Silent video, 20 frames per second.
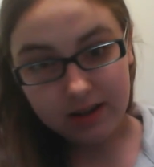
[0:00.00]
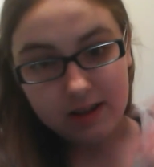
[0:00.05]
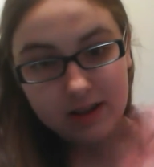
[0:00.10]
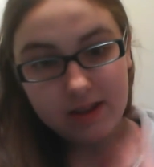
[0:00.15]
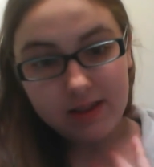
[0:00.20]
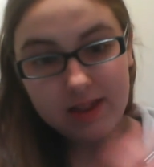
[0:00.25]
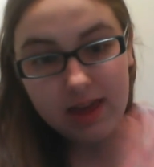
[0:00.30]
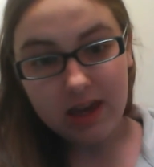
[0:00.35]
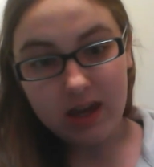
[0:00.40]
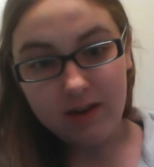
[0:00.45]

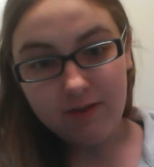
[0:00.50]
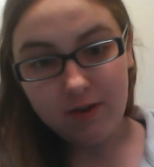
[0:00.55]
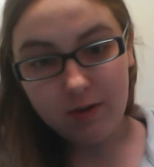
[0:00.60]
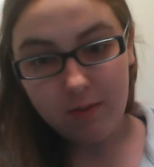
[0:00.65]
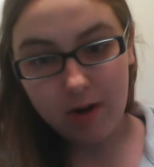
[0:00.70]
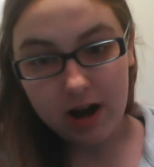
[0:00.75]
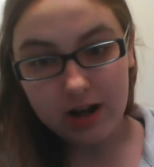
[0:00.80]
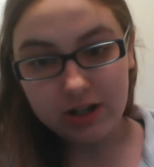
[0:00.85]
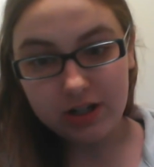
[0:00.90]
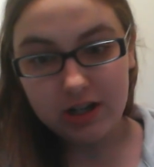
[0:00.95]
Thank you for
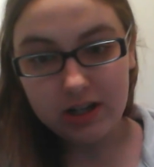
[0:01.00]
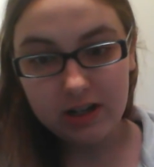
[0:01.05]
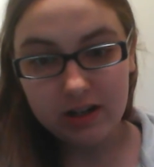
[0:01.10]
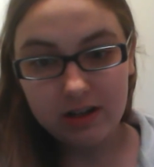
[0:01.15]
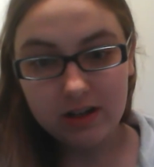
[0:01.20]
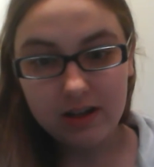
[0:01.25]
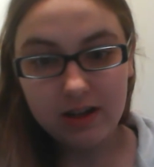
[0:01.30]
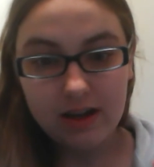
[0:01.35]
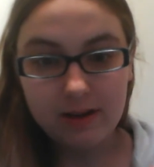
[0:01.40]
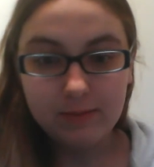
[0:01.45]
watching.
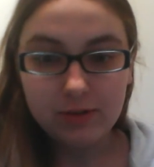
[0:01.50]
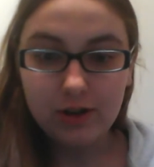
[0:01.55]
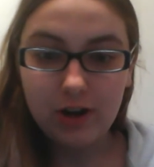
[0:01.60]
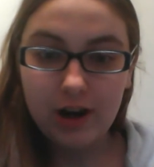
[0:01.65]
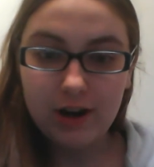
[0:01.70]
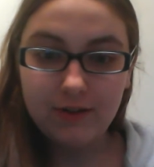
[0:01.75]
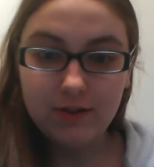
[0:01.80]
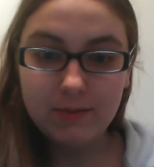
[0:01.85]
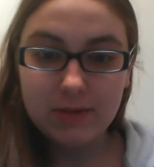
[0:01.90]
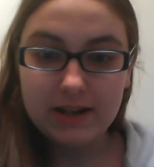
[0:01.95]
I'm
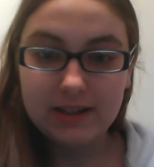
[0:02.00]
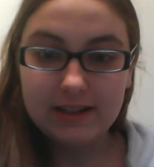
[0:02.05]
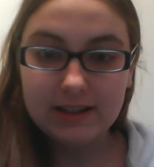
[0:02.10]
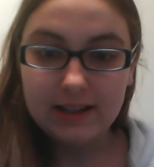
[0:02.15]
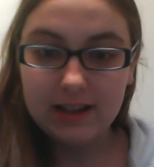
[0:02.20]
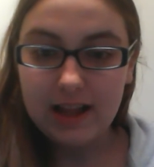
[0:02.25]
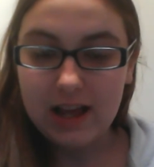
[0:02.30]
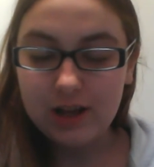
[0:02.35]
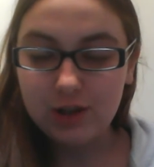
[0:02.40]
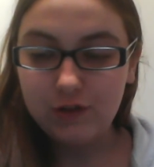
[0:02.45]
sorry for missing the
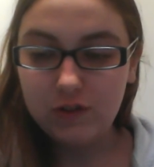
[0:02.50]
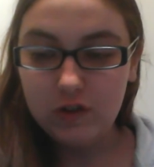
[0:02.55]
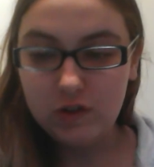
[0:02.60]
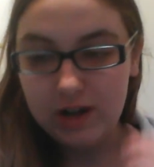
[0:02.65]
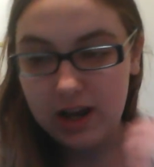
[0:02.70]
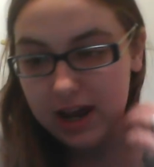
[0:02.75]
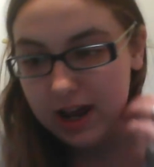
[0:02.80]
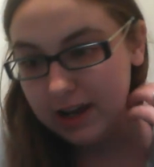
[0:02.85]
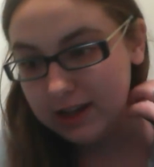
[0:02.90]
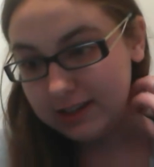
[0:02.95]
last few
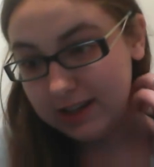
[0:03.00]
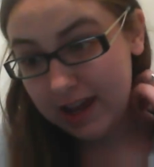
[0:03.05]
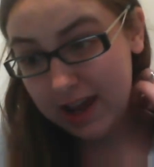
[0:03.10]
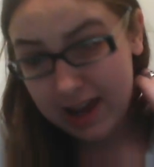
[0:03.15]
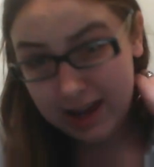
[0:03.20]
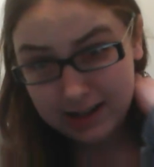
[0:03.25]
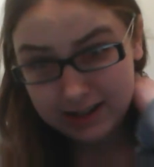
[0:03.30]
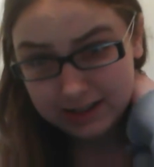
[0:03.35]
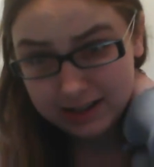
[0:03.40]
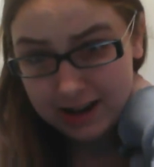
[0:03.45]
days,
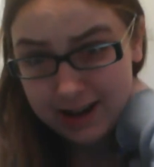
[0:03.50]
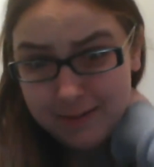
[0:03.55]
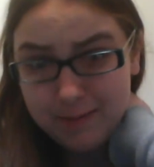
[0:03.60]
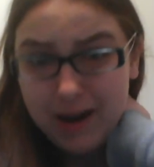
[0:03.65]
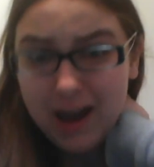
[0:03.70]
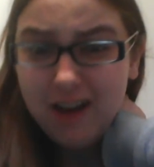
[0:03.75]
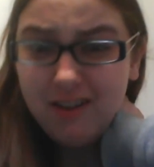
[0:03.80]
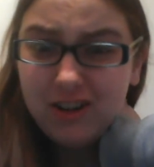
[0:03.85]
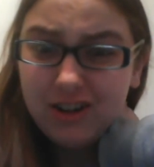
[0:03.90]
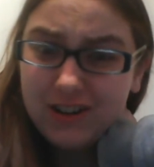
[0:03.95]
and
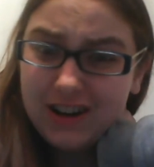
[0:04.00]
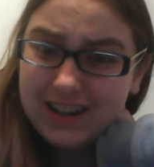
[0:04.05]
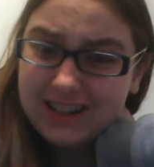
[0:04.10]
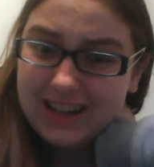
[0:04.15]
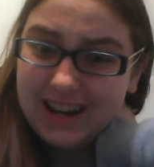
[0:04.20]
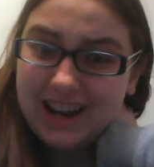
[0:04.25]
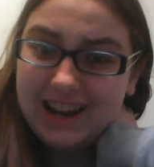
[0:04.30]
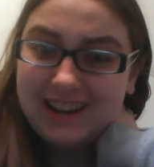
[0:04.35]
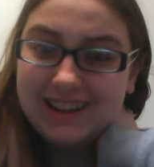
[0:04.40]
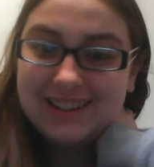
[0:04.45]
have a great
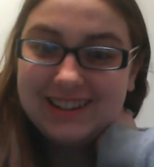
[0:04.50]
day.